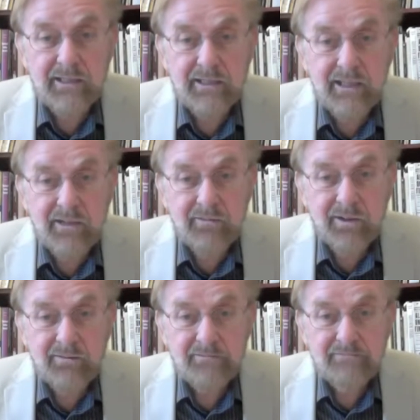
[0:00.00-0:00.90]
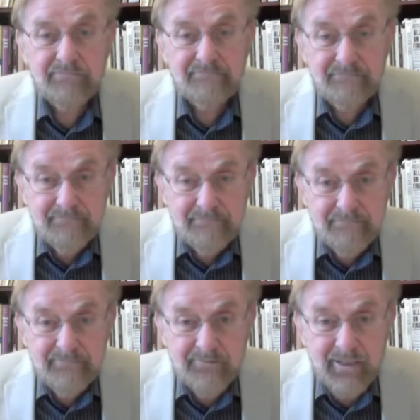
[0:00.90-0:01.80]
the devil.
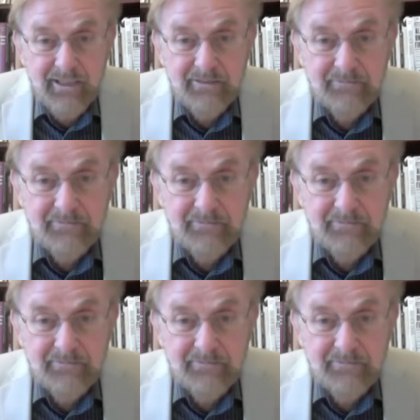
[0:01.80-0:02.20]
Right?